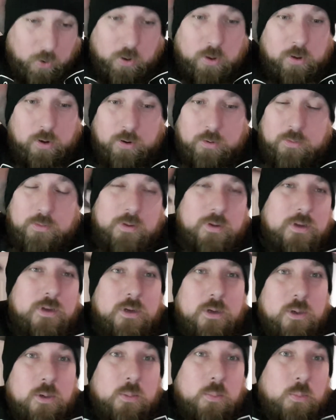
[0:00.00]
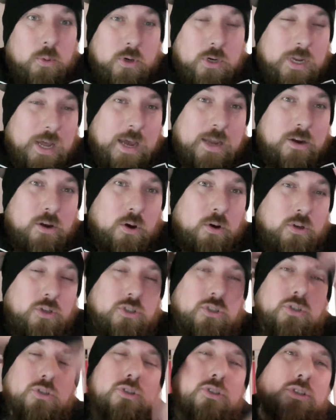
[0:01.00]
my night on Monday
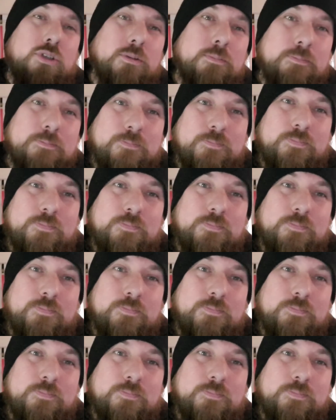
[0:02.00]
night just